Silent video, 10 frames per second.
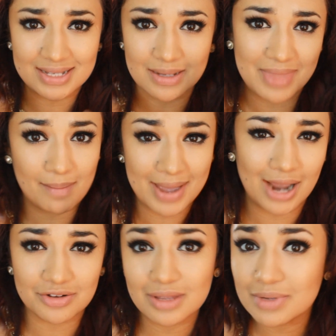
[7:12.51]
mess up that
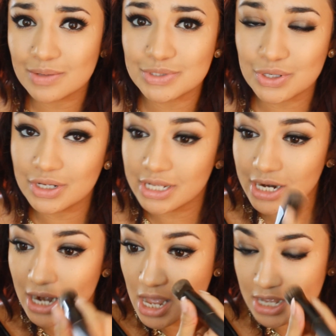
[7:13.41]
powder that we used
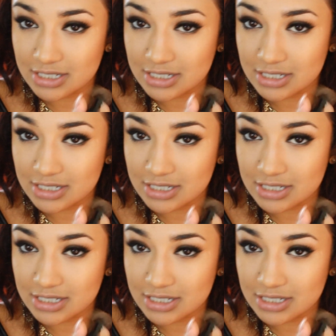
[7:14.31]
earlier,